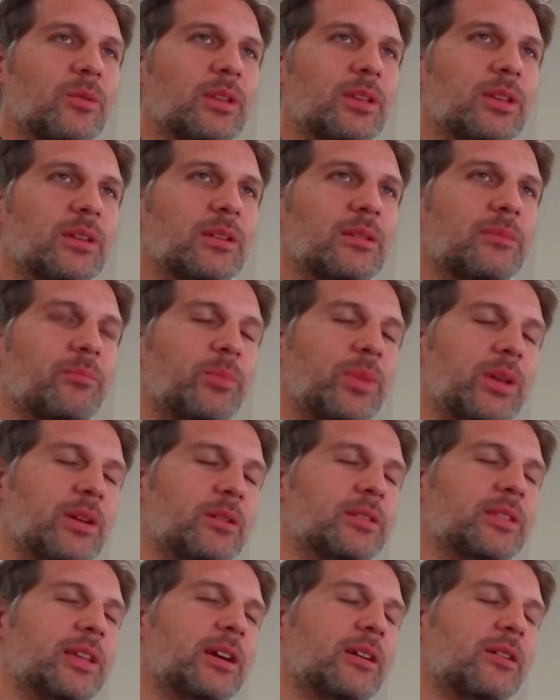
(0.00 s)
get
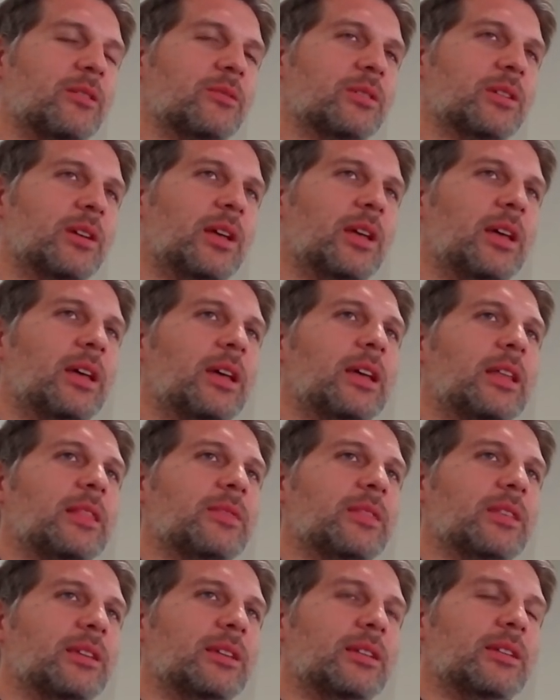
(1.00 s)
bailed out,
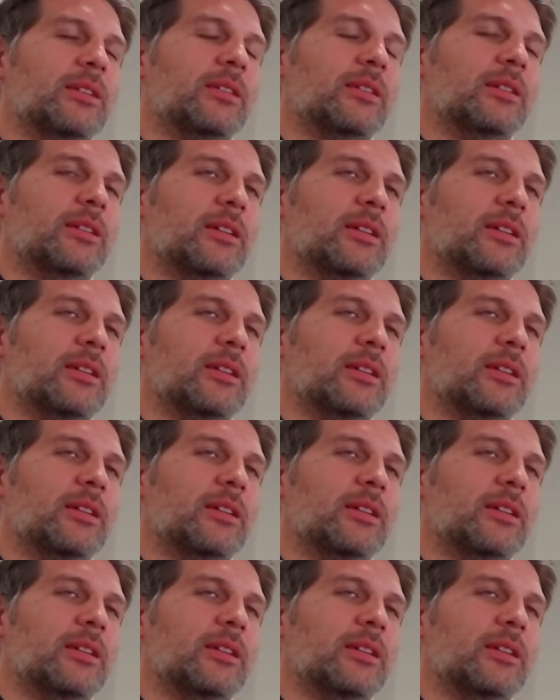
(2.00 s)
then